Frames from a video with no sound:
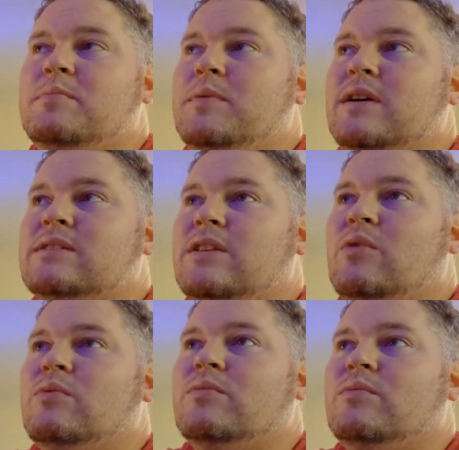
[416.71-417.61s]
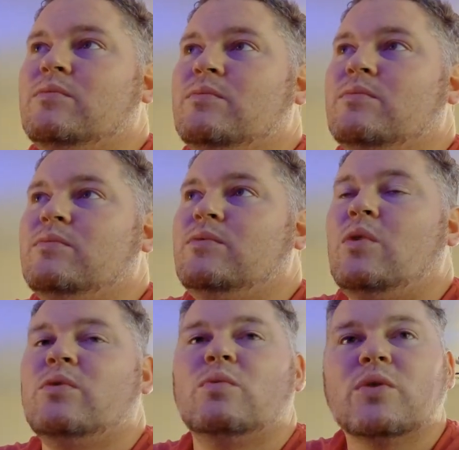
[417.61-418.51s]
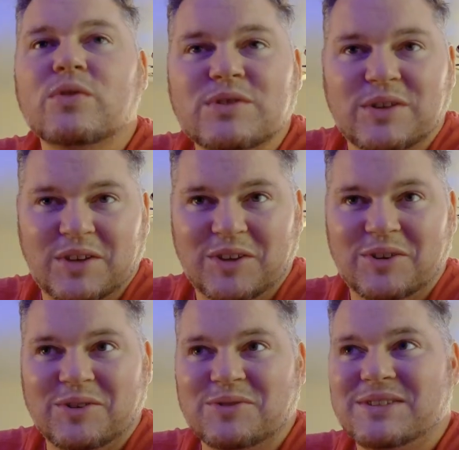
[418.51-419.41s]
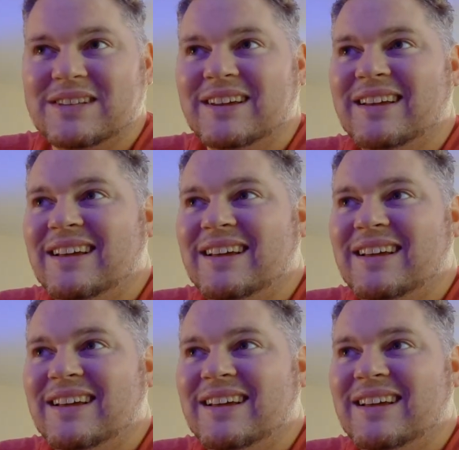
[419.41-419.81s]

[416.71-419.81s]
because I don't know the words to use